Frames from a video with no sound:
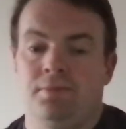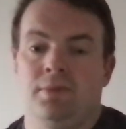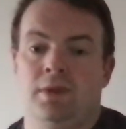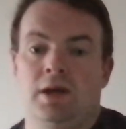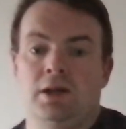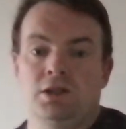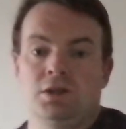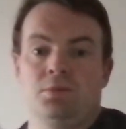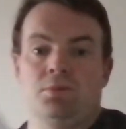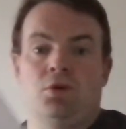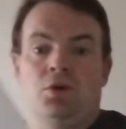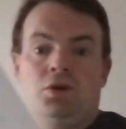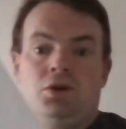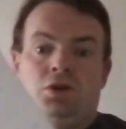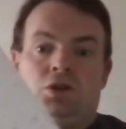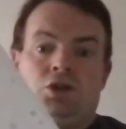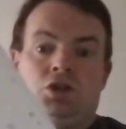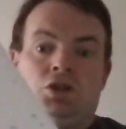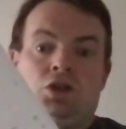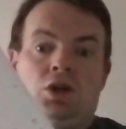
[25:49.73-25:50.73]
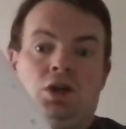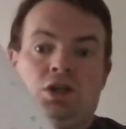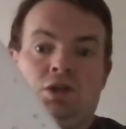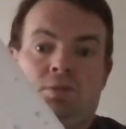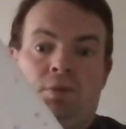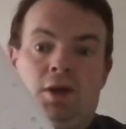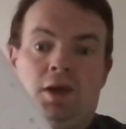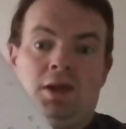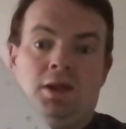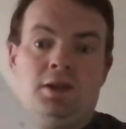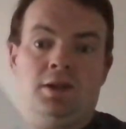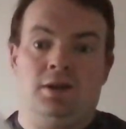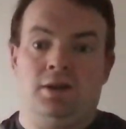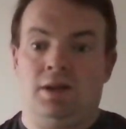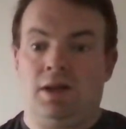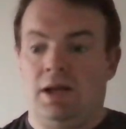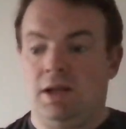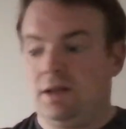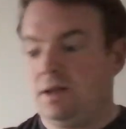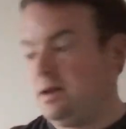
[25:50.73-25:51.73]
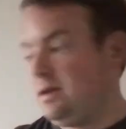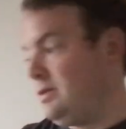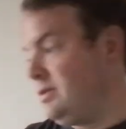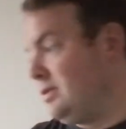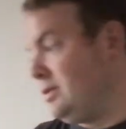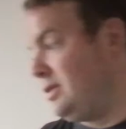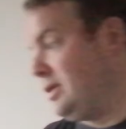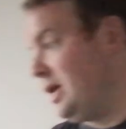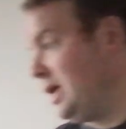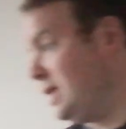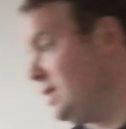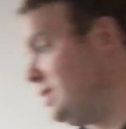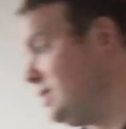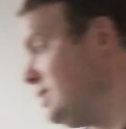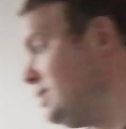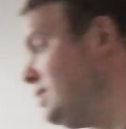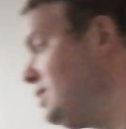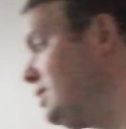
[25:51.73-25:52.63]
that's important just to explain that. Alright?